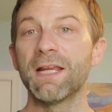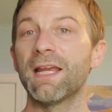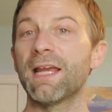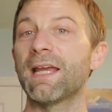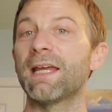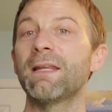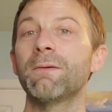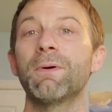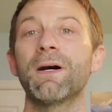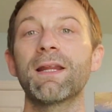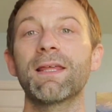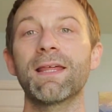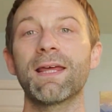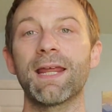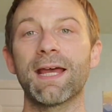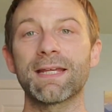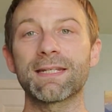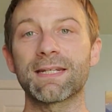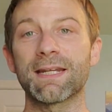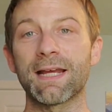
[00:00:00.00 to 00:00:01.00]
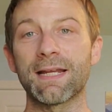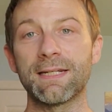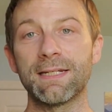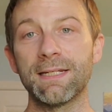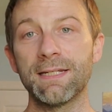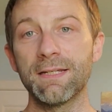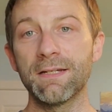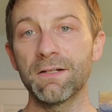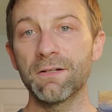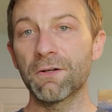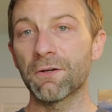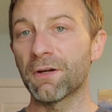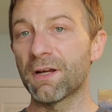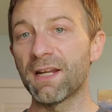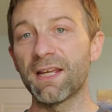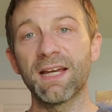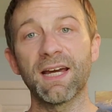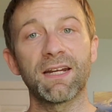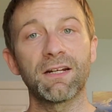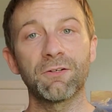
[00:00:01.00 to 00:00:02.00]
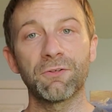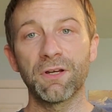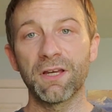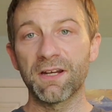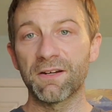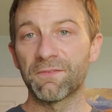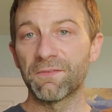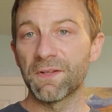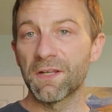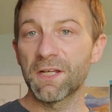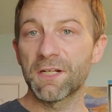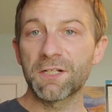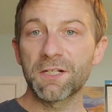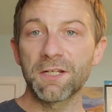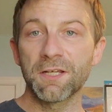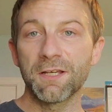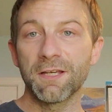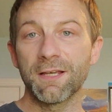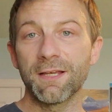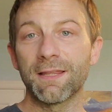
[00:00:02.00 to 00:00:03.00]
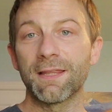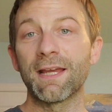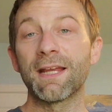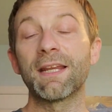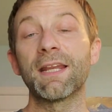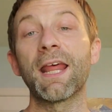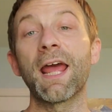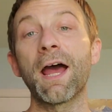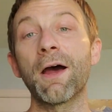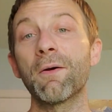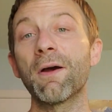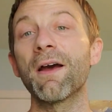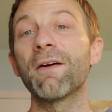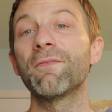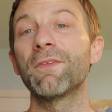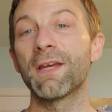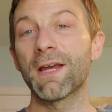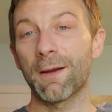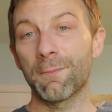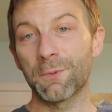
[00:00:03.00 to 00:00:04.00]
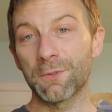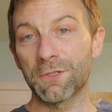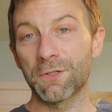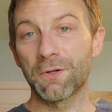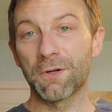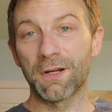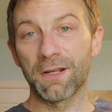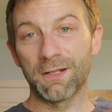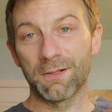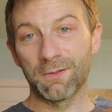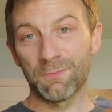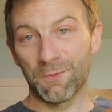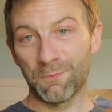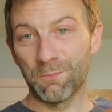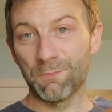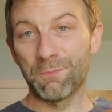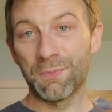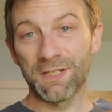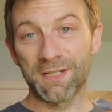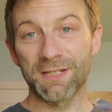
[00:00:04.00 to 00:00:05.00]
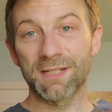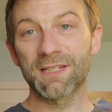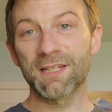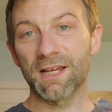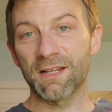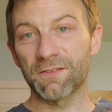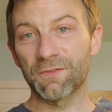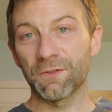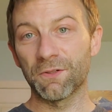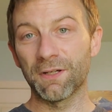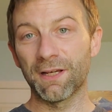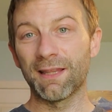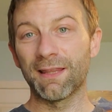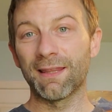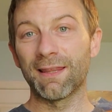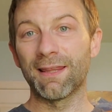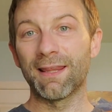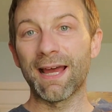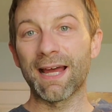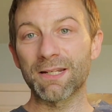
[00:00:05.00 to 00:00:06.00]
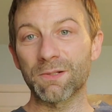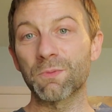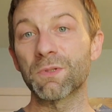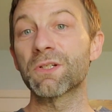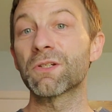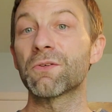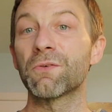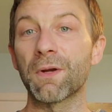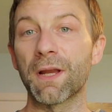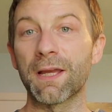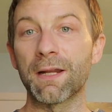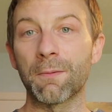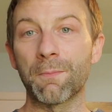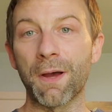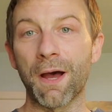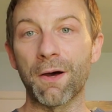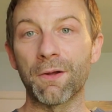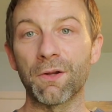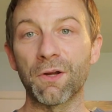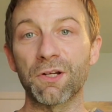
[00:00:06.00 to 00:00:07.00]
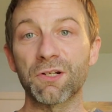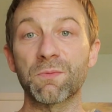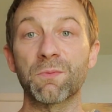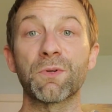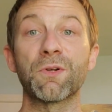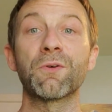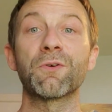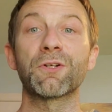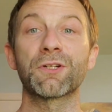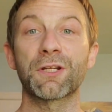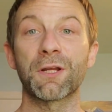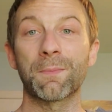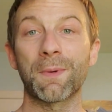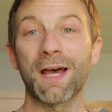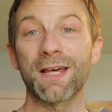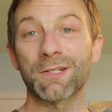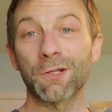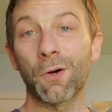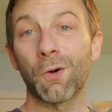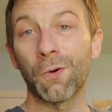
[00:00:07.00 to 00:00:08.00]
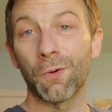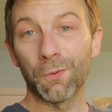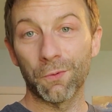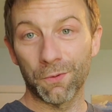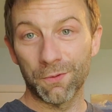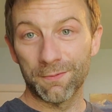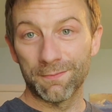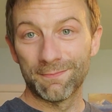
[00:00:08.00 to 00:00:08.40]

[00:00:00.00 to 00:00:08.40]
Anybody that has an idea or any kind of creative niche, they now have the opportunity to be successful, and that's what's great about entrepreneurship as a whole.